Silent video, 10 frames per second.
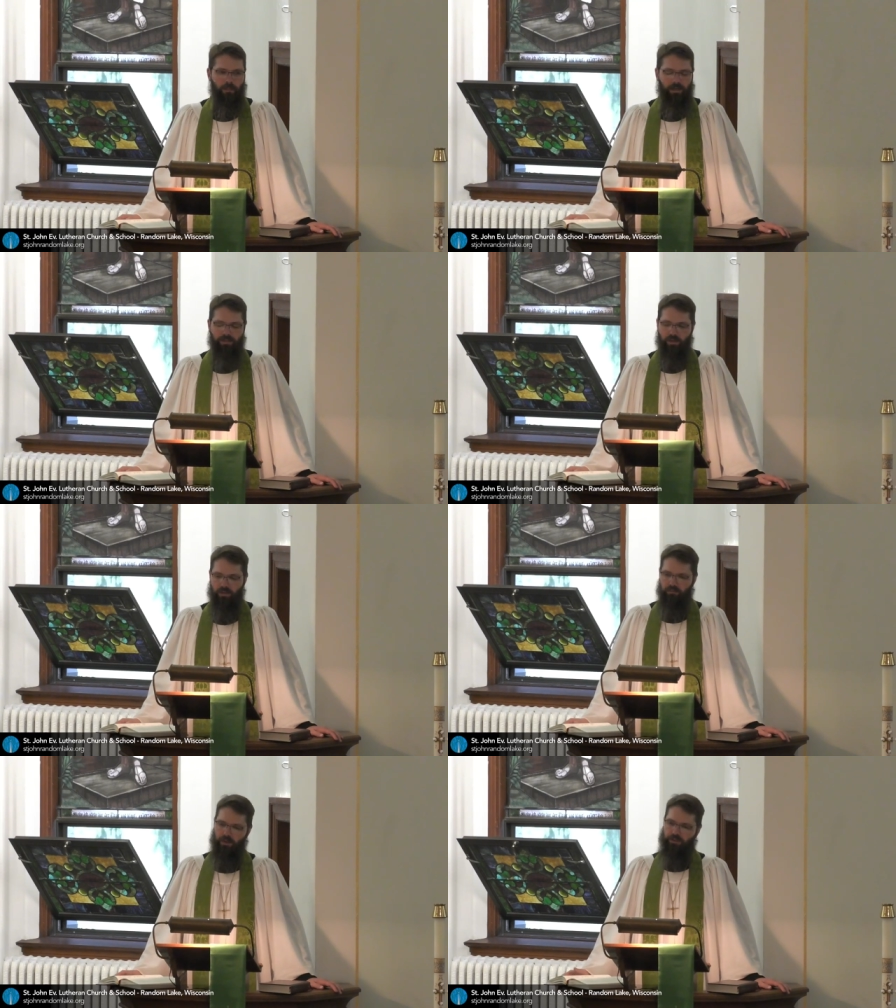as our
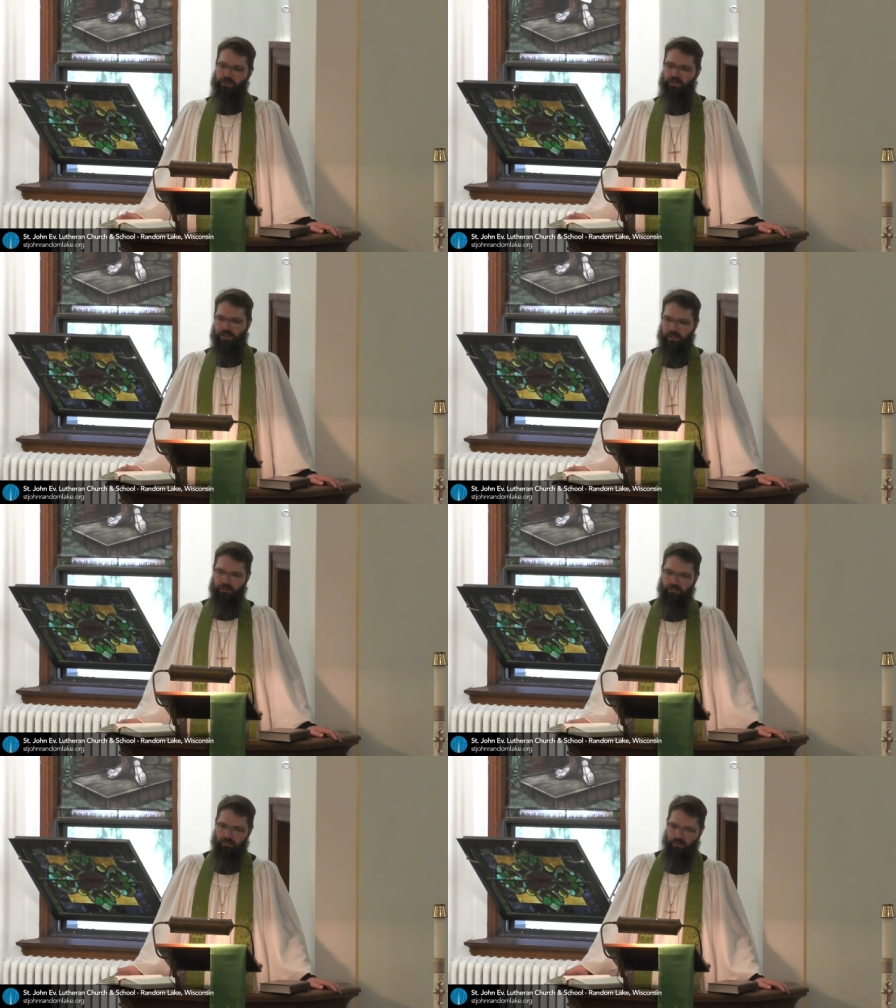confessions
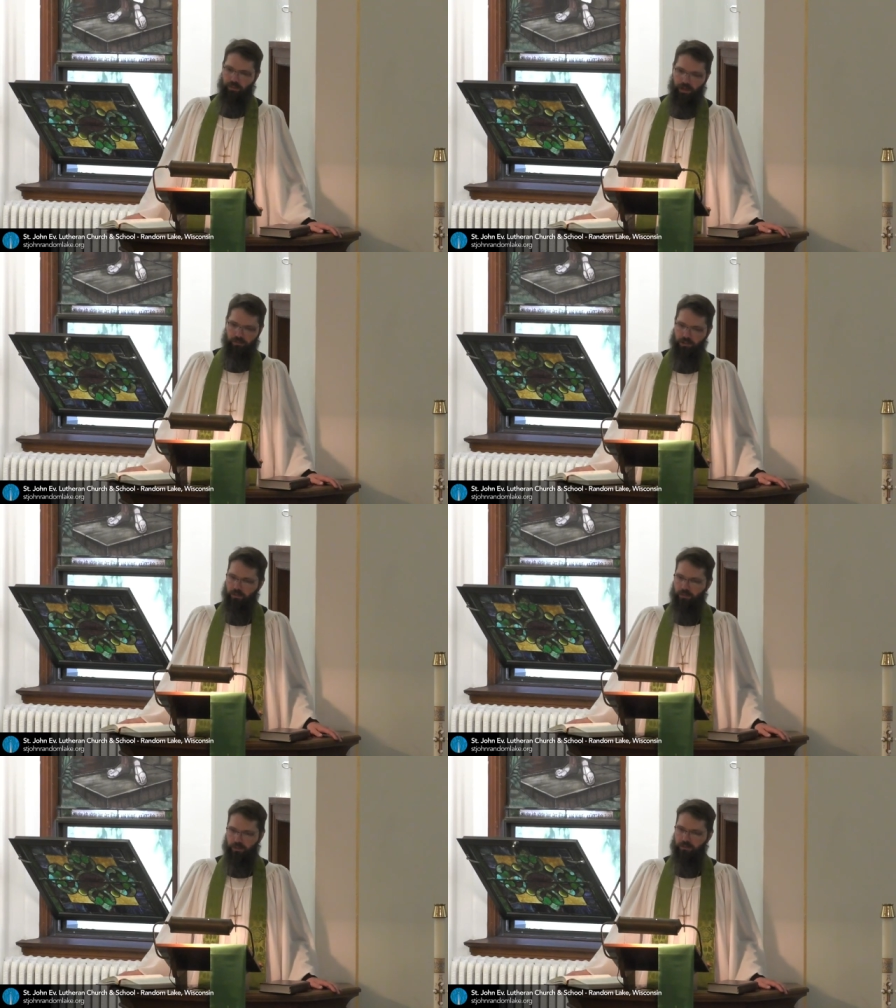state, the
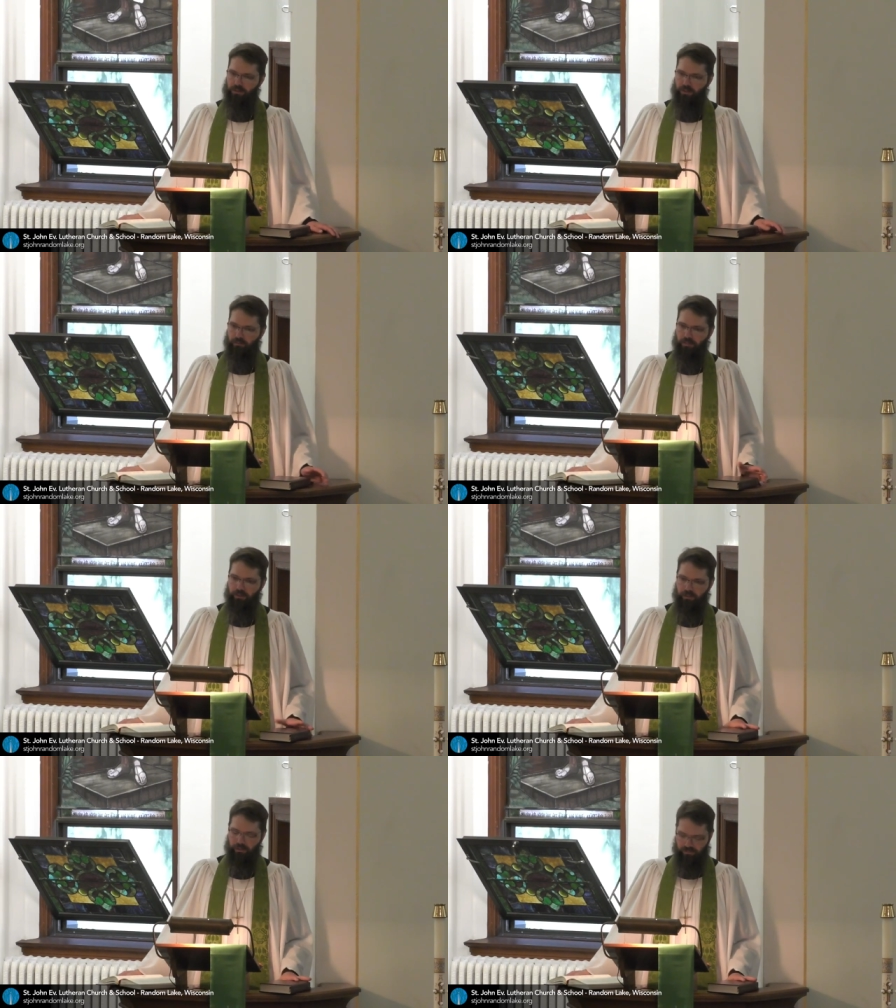Theotokos, the
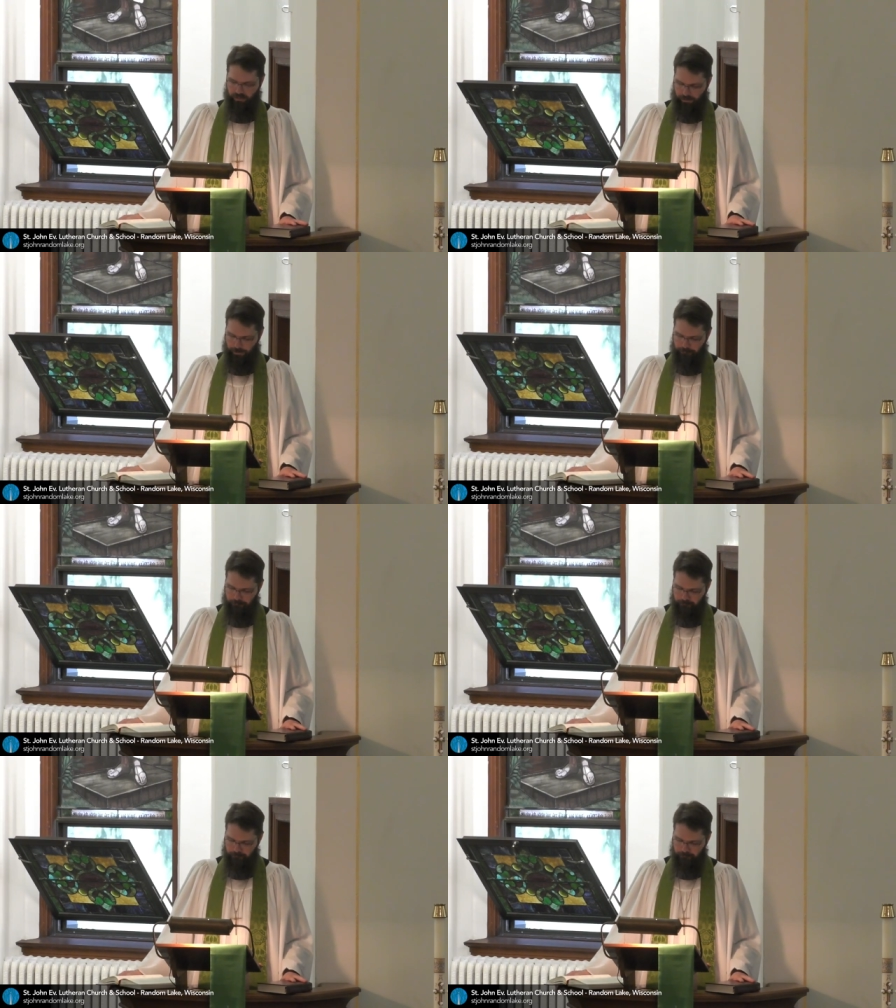mother of God.